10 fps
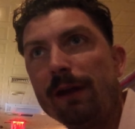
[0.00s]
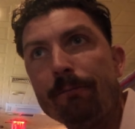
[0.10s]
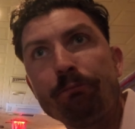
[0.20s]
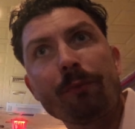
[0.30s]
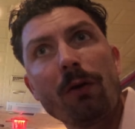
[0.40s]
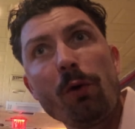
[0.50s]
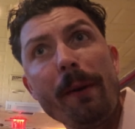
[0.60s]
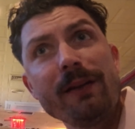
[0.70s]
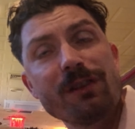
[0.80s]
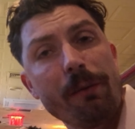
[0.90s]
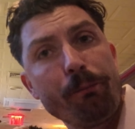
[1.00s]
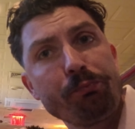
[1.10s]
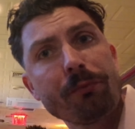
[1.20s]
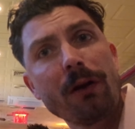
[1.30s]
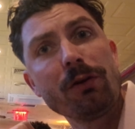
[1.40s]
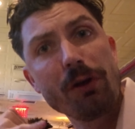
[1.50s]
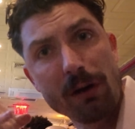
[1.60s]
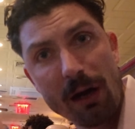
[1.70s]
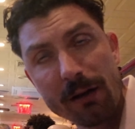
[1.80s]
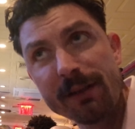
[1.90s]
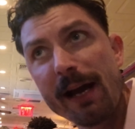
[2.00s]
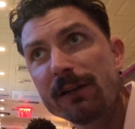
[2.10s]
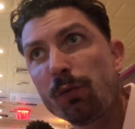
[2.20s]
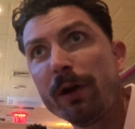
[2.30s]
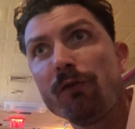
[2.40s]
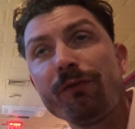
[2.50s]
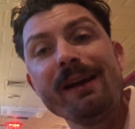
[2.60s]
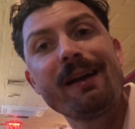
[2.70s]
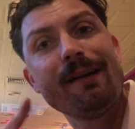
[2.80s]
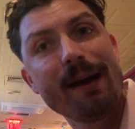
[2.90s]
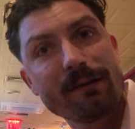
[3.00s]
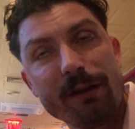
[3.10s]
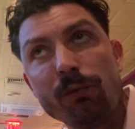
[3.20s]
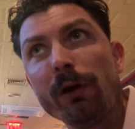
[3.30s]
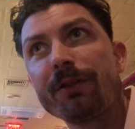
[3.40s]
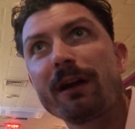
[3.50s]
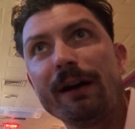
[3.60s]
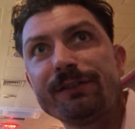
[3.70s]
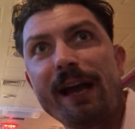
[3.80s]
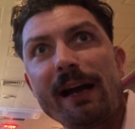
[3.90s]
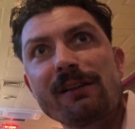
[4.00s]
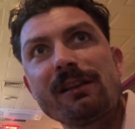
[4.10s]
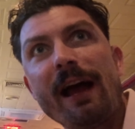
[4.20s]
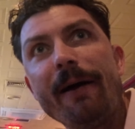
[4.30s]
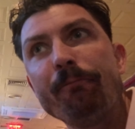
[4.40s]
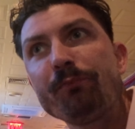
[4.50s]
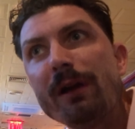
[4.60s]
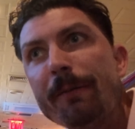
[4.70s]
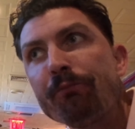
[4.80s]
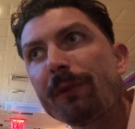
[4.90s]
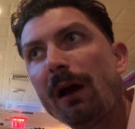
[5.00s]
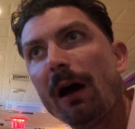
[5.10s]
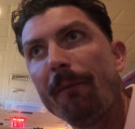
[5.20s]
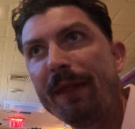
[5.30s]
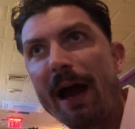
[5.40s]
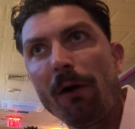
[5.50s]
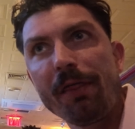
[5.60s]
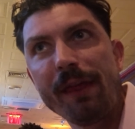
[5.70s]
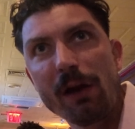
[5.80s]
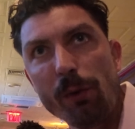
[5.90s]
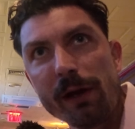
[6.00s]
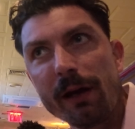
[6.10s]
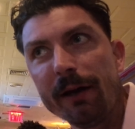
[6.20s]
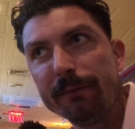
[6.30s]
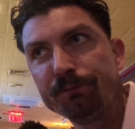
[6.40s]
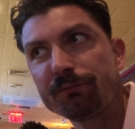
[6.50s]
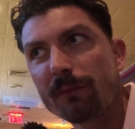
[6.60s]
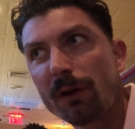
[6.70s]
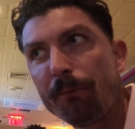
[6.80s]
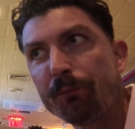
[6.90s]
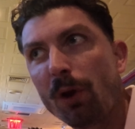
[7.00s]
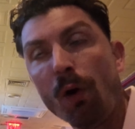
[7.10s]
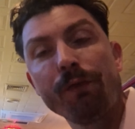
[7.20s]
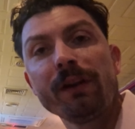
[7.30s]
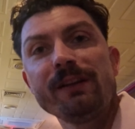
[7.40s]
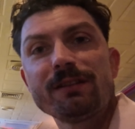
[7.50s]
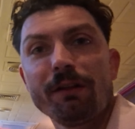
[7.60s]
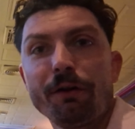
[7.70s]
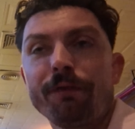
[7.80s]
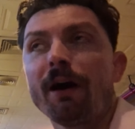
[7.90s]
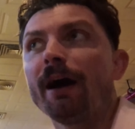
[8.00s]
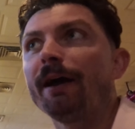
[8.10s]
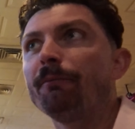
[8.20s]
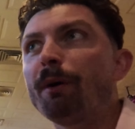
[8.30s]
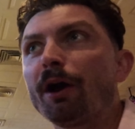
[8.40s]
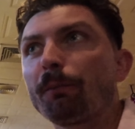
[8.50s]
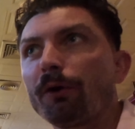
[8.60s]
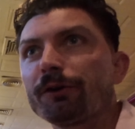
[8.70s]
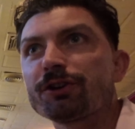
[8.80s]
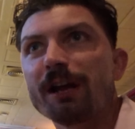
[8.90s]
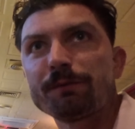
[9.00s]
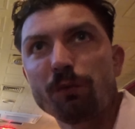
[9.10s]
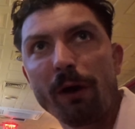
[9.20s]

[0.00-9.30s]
feet. We made some good contacts. We reconnected with contacts, and um, now I think we can hopefully solidify better partnerships.